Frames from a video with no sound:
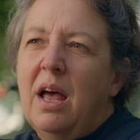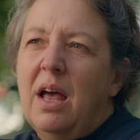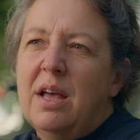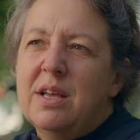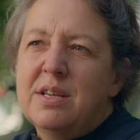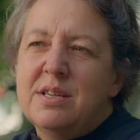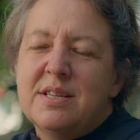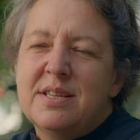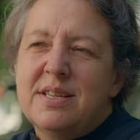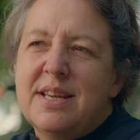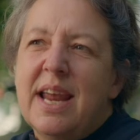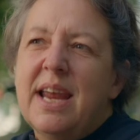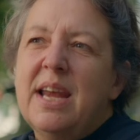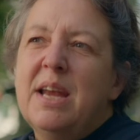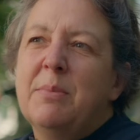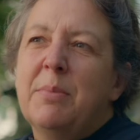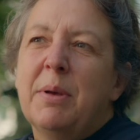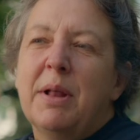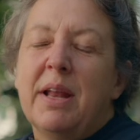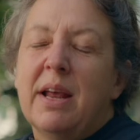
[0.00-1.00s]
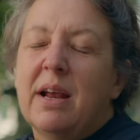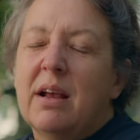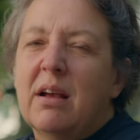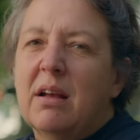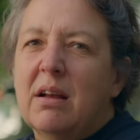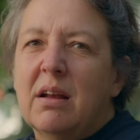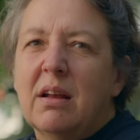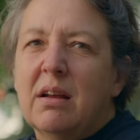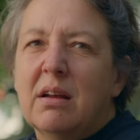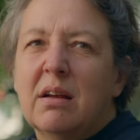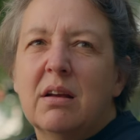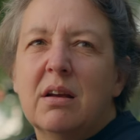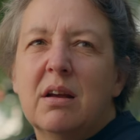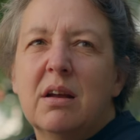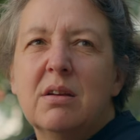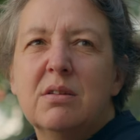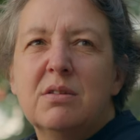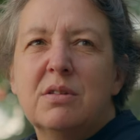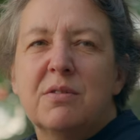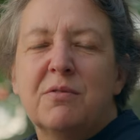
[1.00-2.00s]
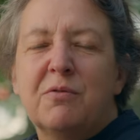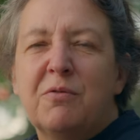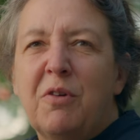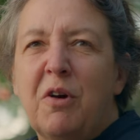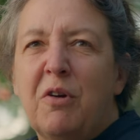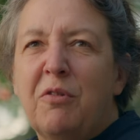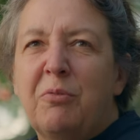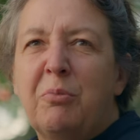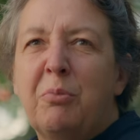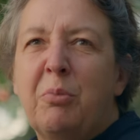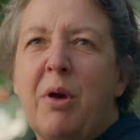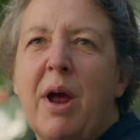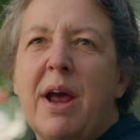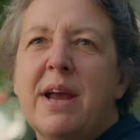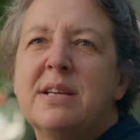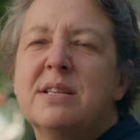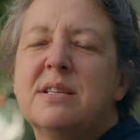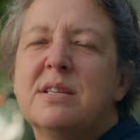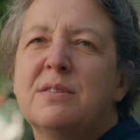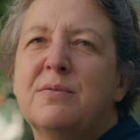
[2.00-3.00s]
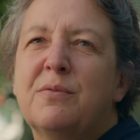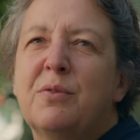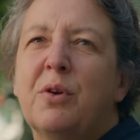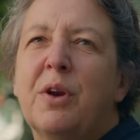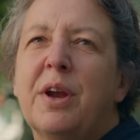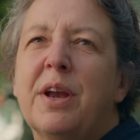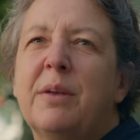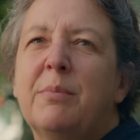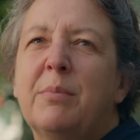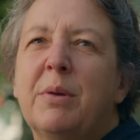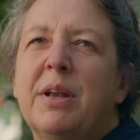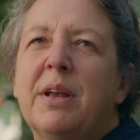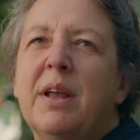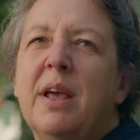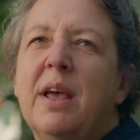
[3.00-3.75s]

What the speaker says: sustainable and got loads of prizes for it. But